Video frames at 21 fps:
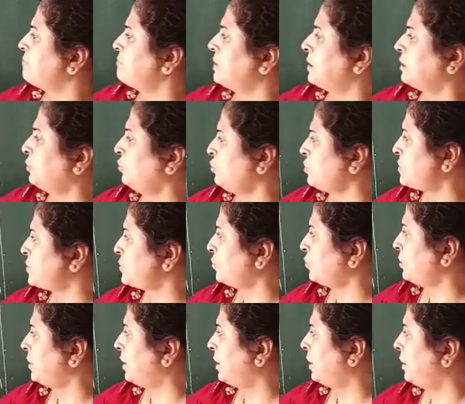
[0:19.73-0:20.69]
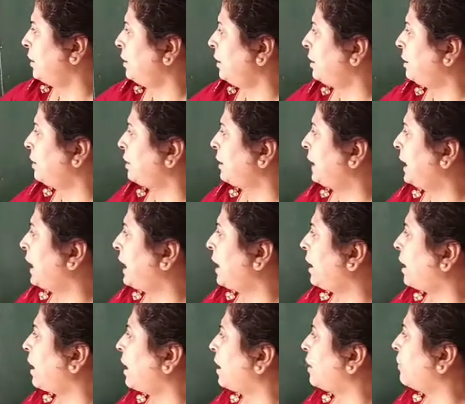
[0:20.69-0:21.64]
Madhusudan,
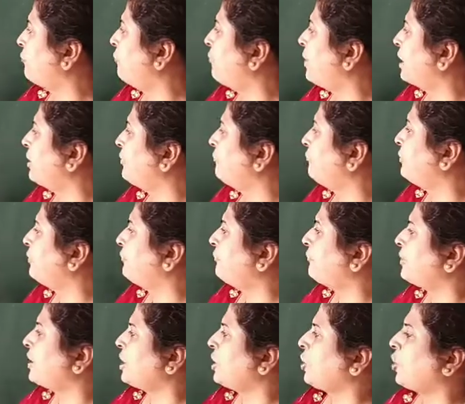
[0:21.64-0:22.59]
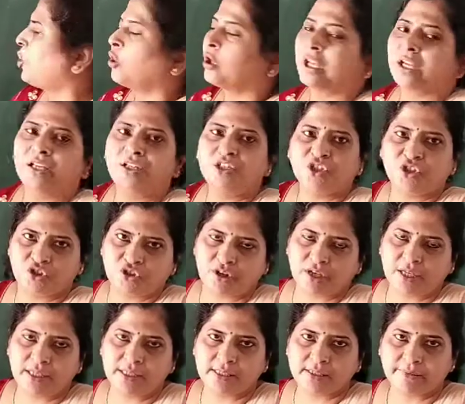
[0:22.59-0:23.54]
there are 150 orange
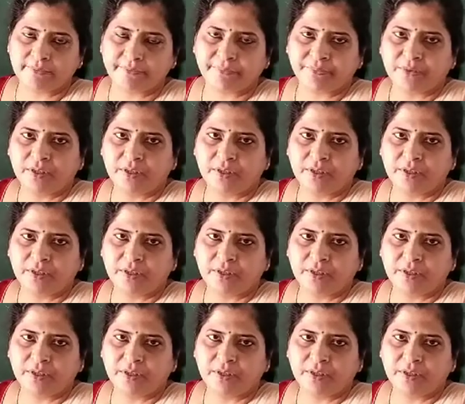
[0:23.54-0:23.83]
trees.